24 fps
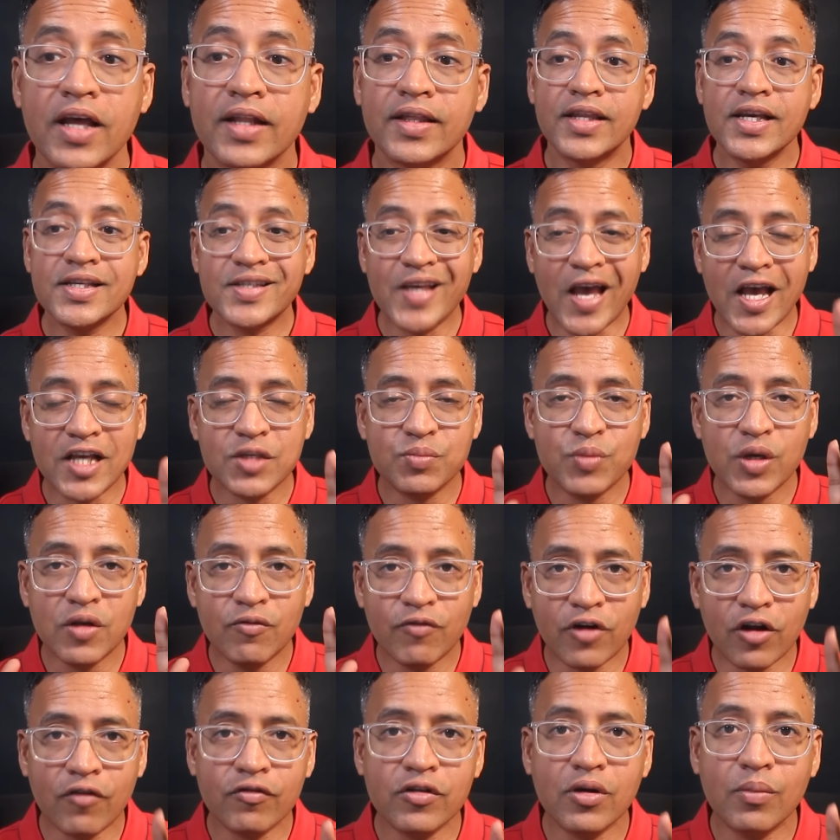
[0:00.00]
This has been
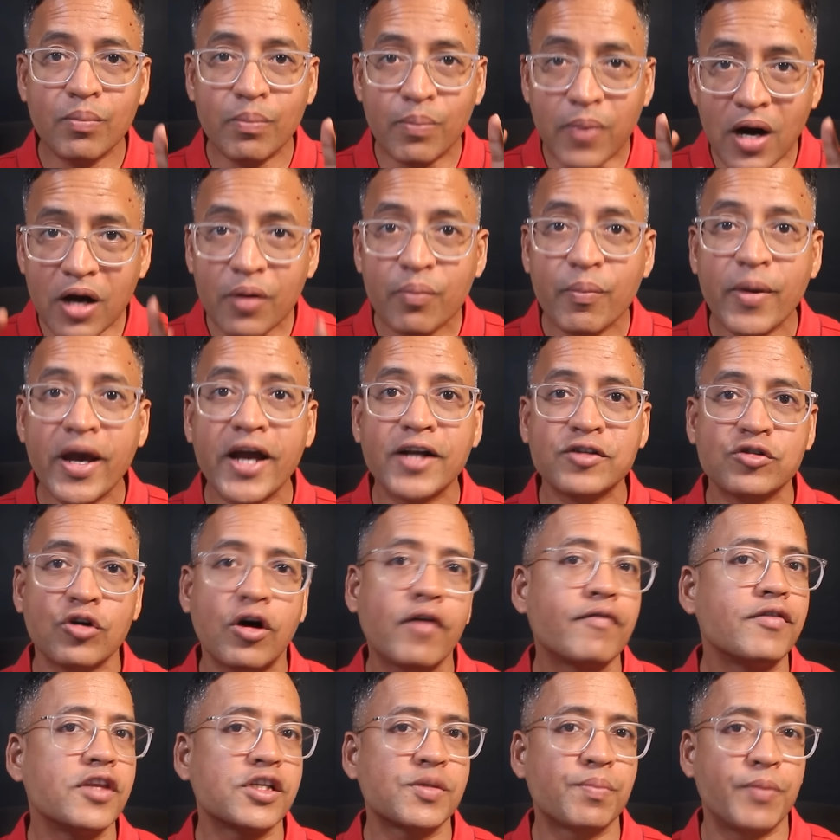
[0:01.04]
one of the bugbears
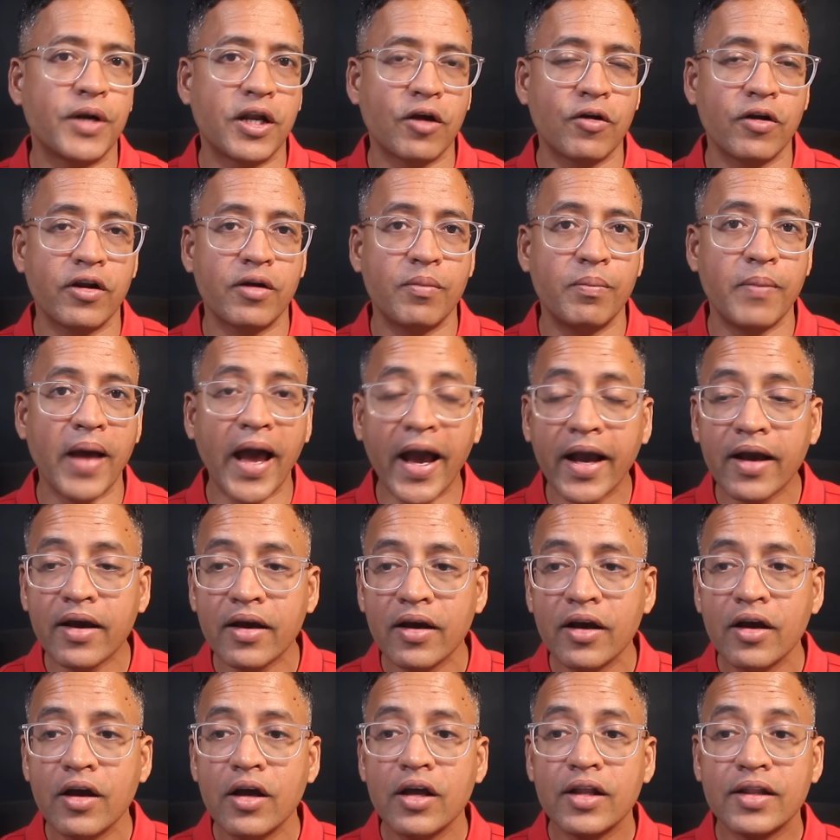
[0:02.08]
of this particular bank,
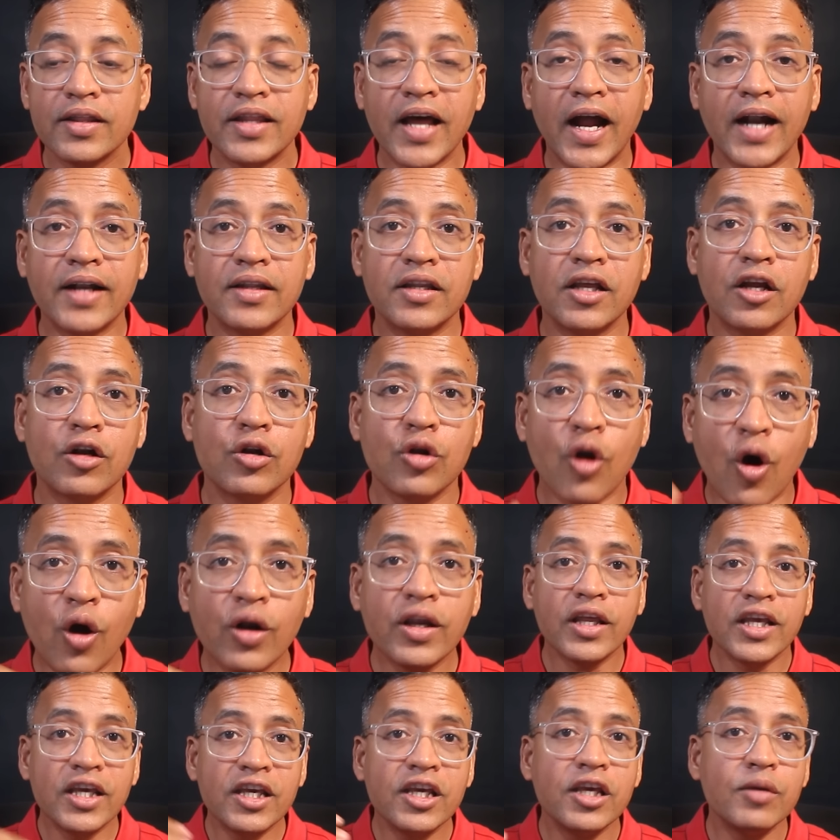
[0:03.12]
that their
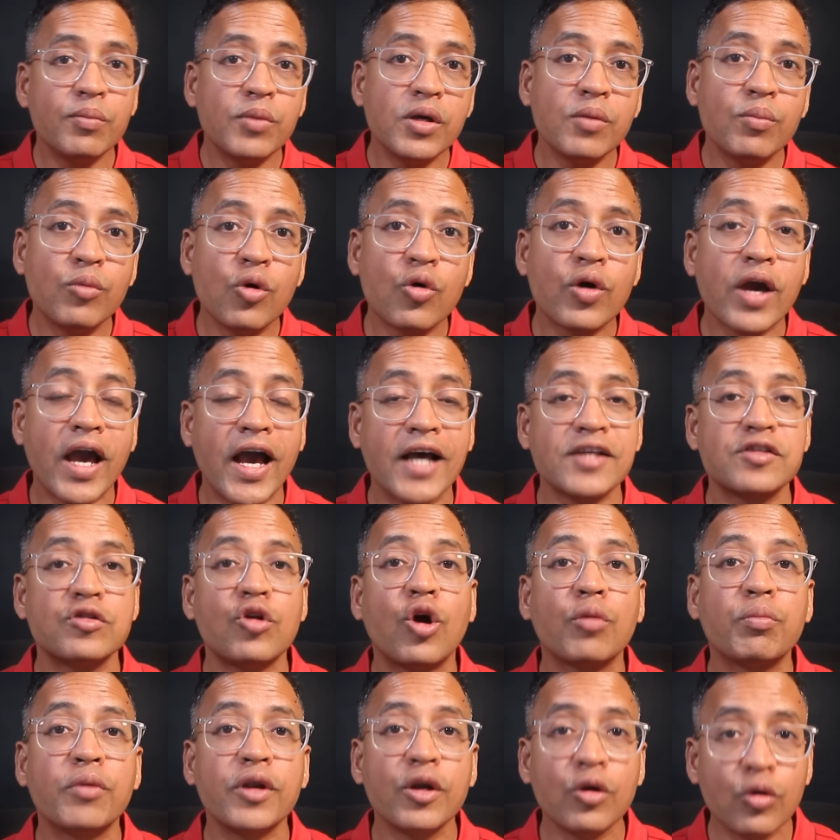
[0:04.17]
non-EEB book has
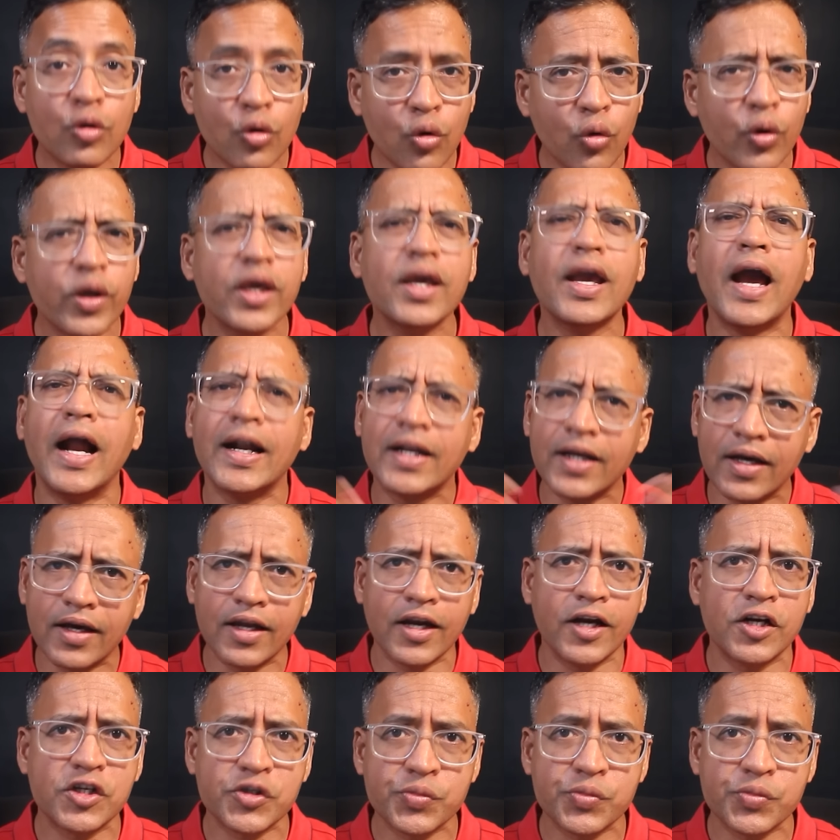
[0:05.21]
not been growing at a great